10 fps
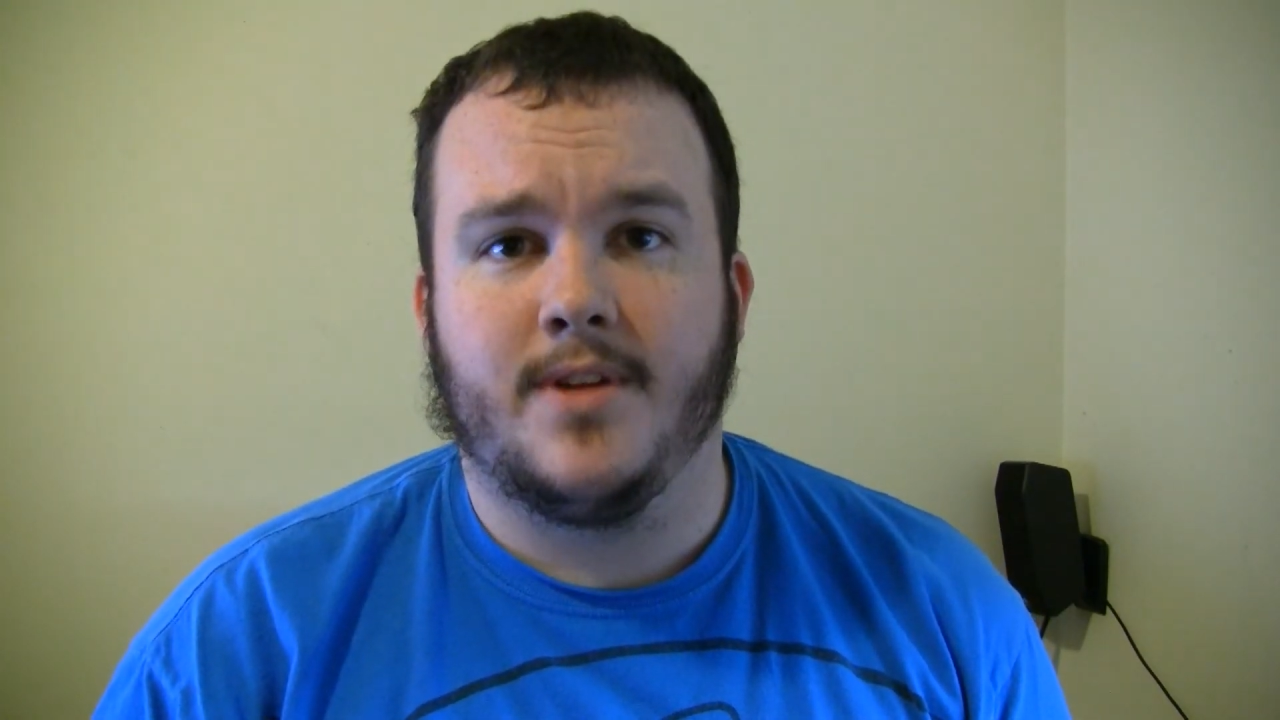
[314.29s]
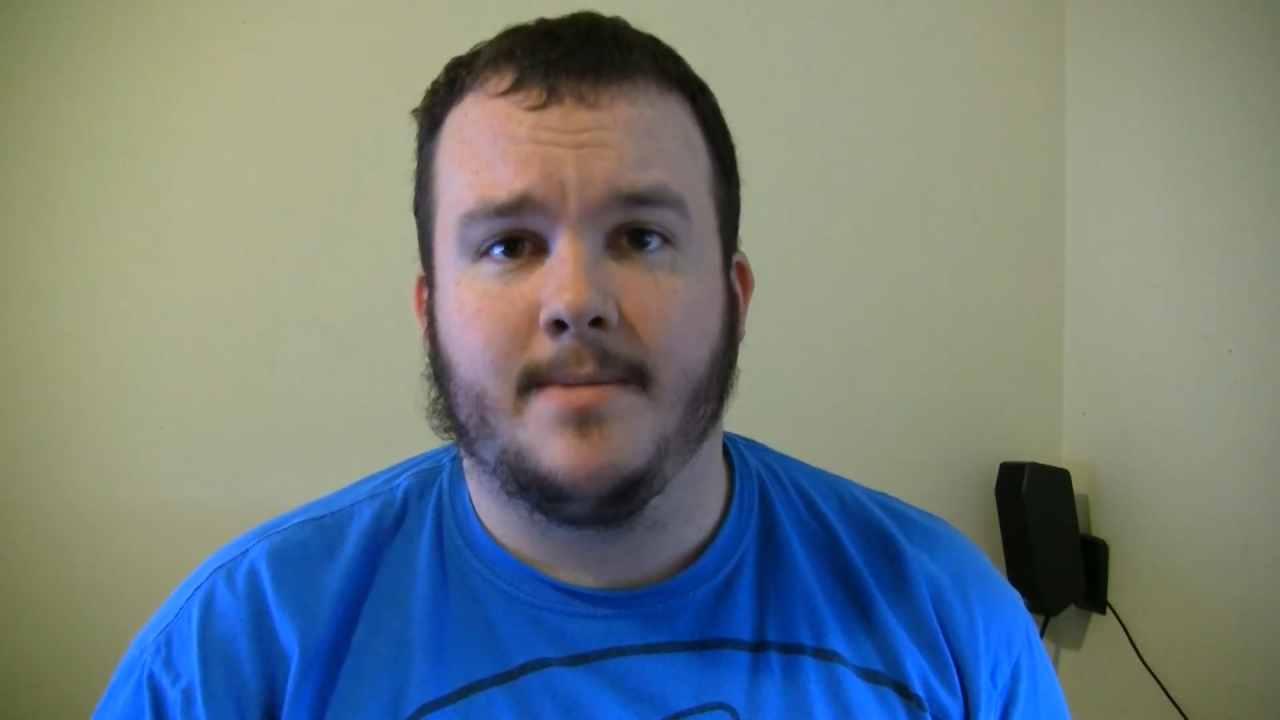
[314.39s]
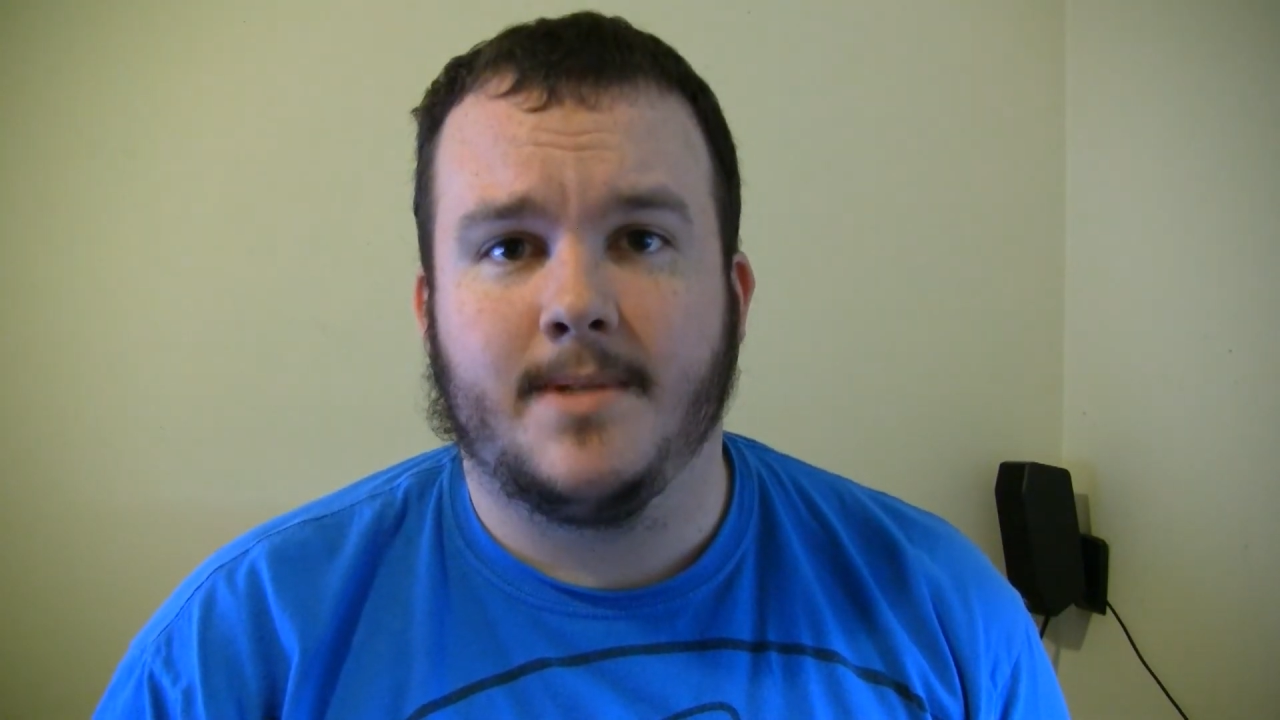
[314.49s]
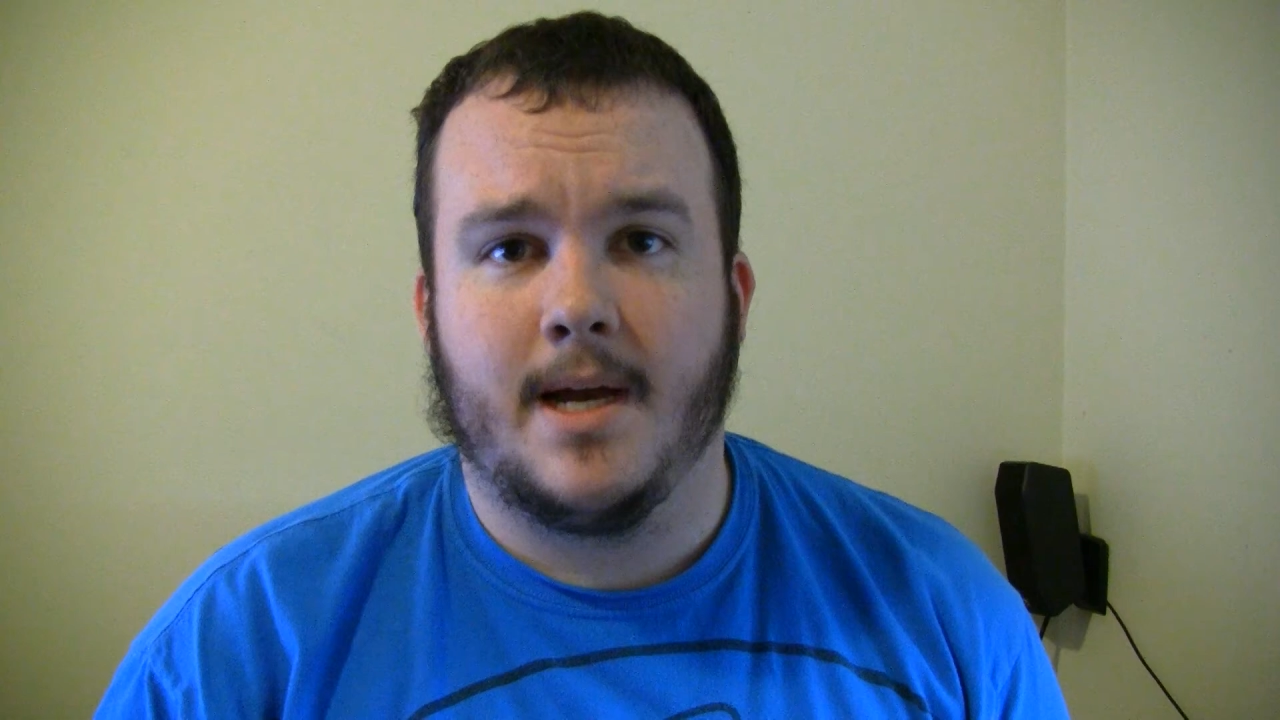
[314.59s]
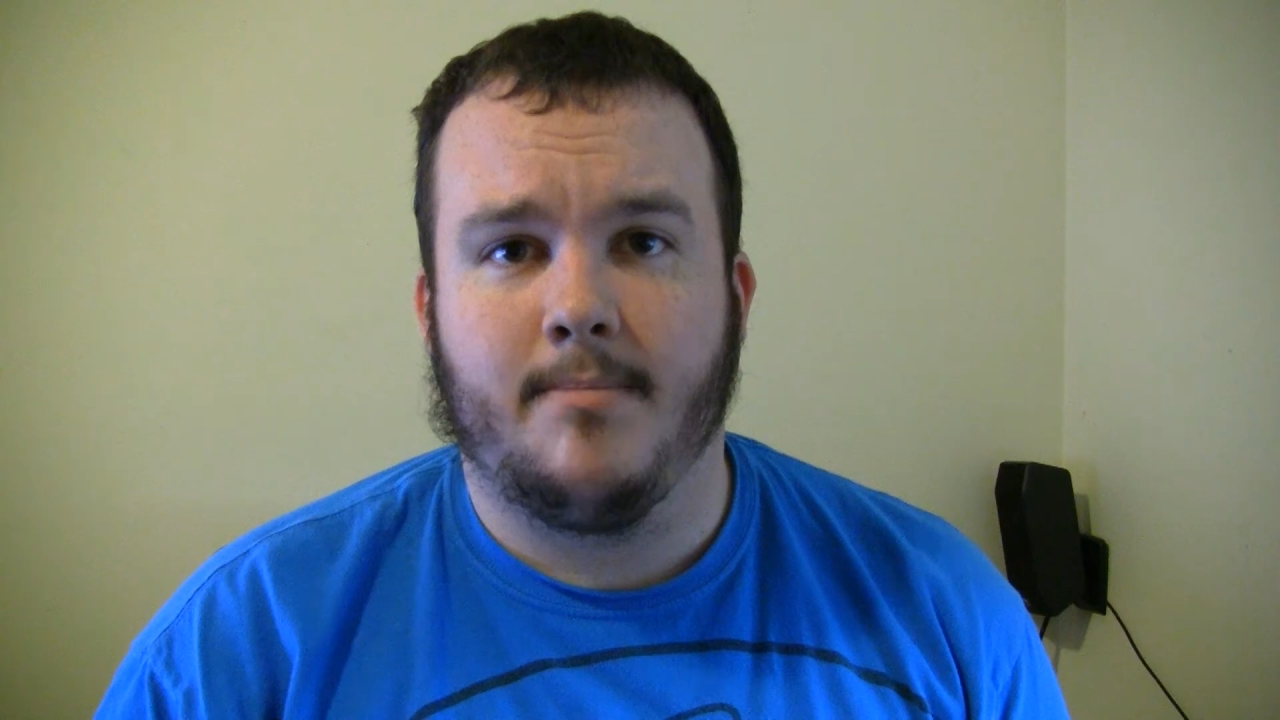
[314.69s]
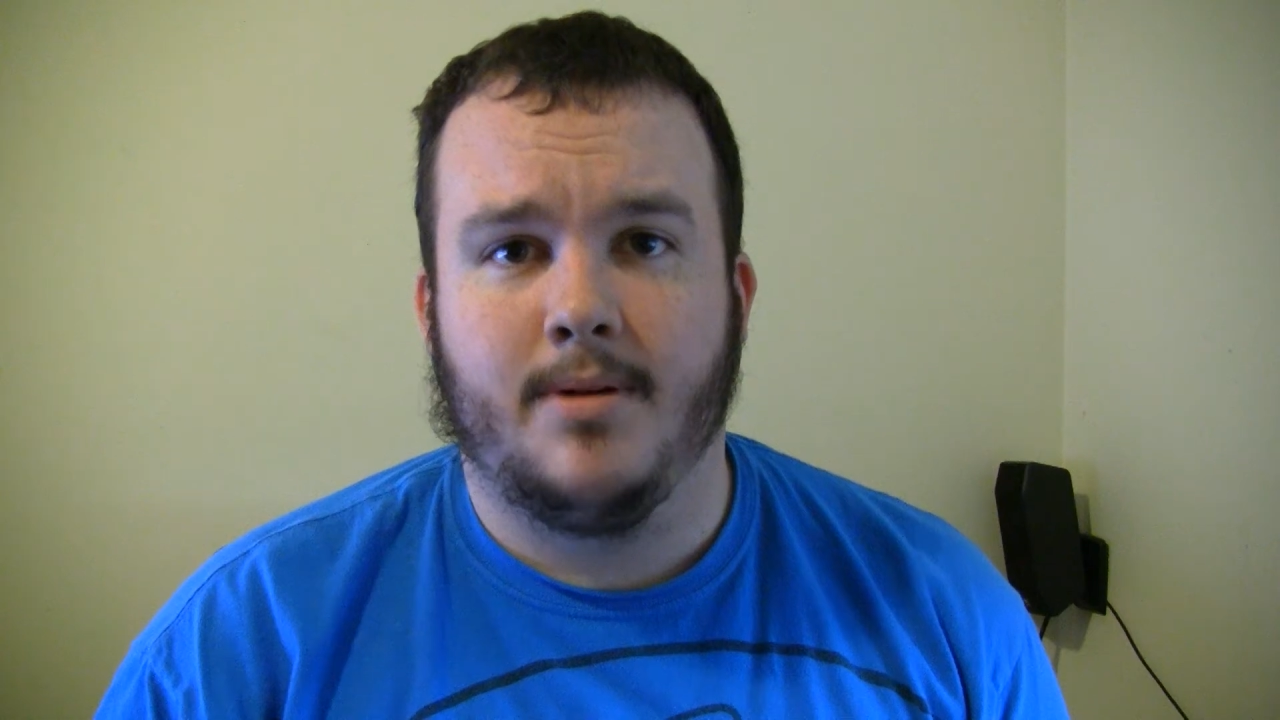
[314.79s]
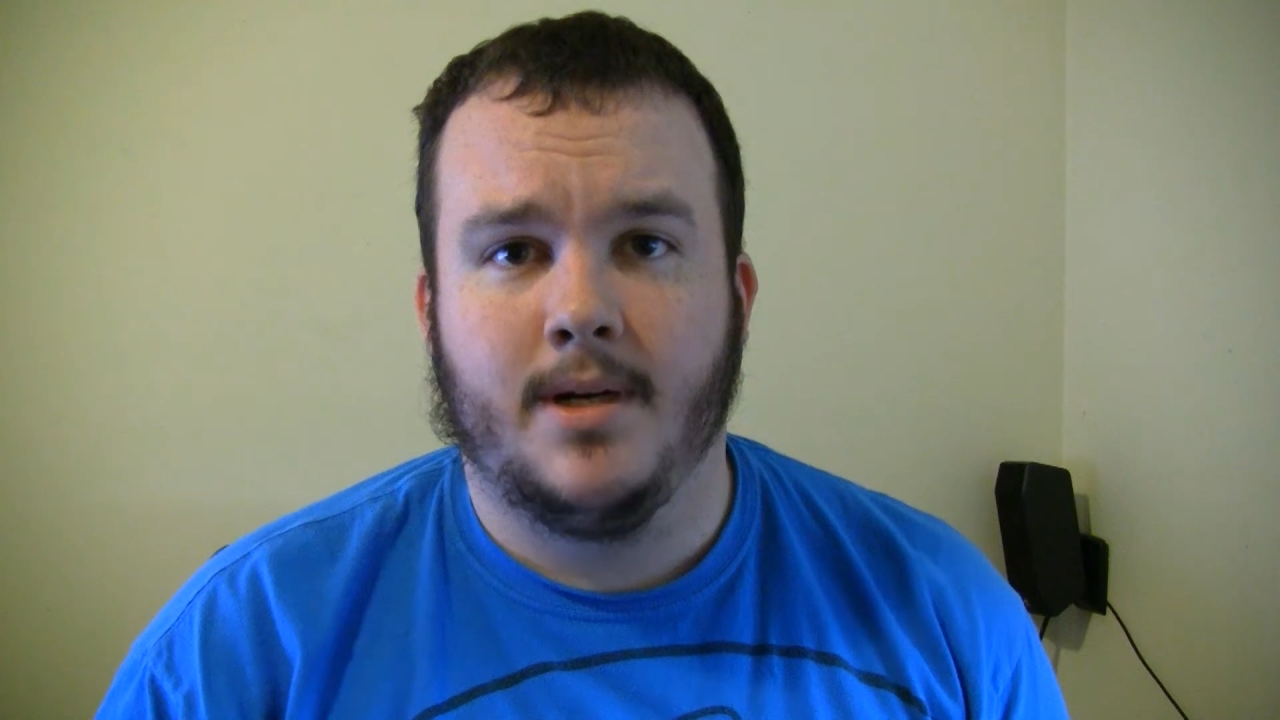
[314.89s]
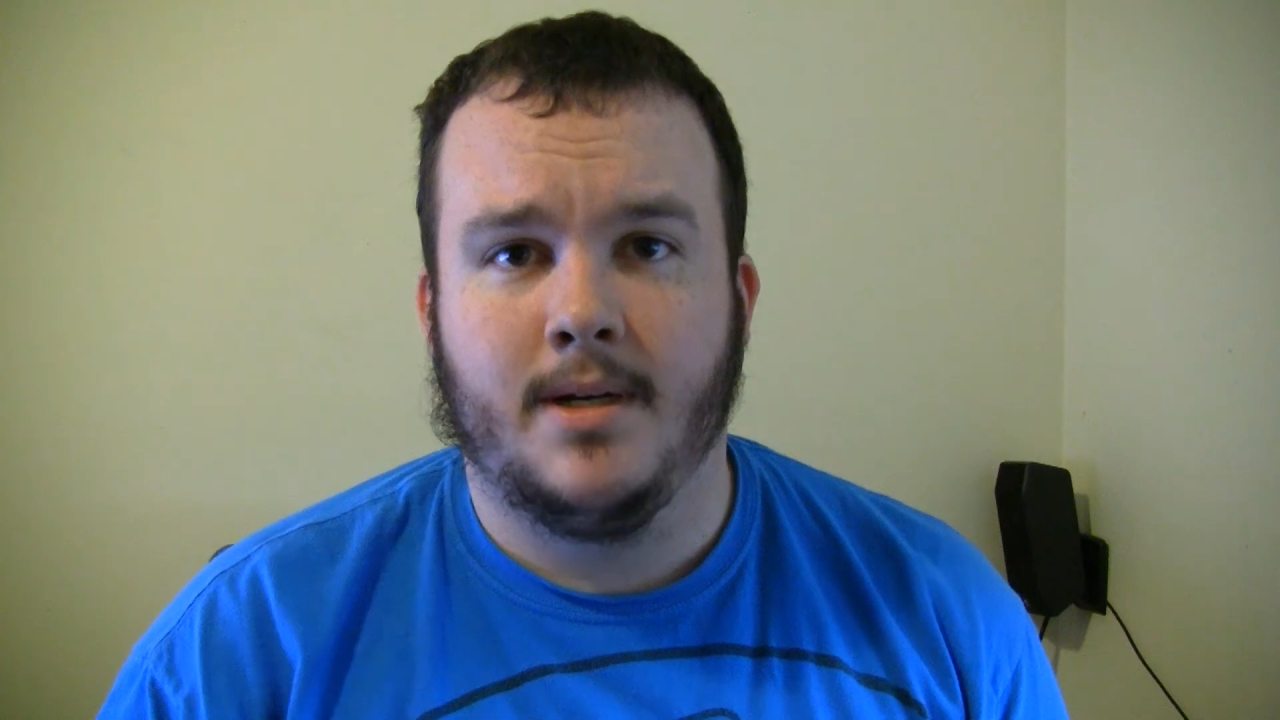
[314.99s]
thumbs up,